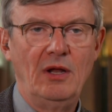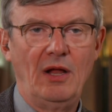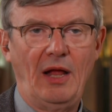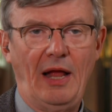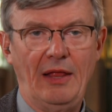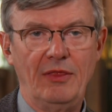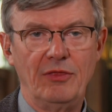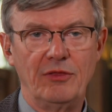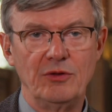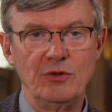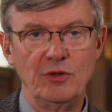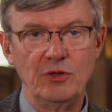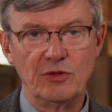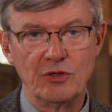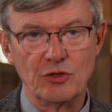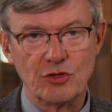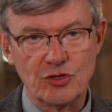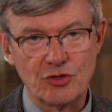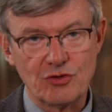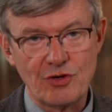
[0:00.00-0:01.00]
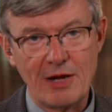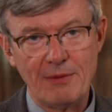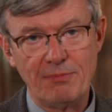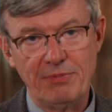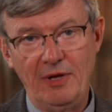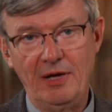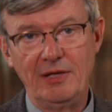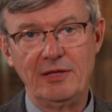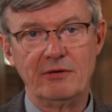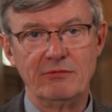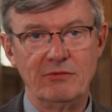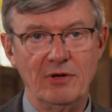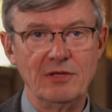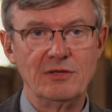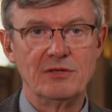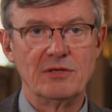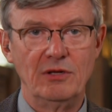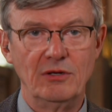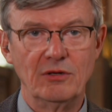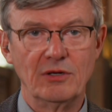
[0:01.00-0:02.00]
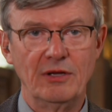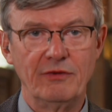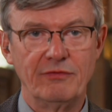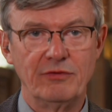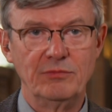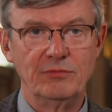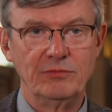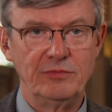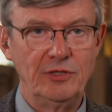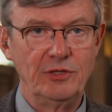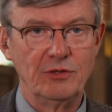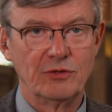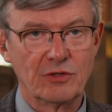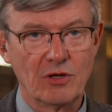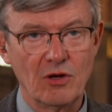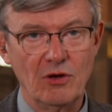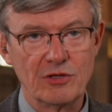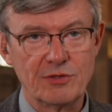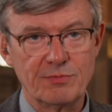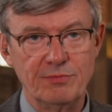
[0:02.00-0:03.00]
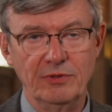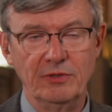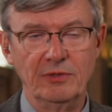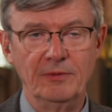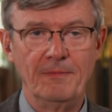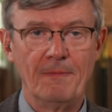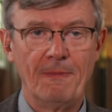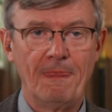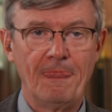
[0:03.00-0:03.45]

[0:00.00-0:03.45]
and the strapline that runs along it from Luke's gospel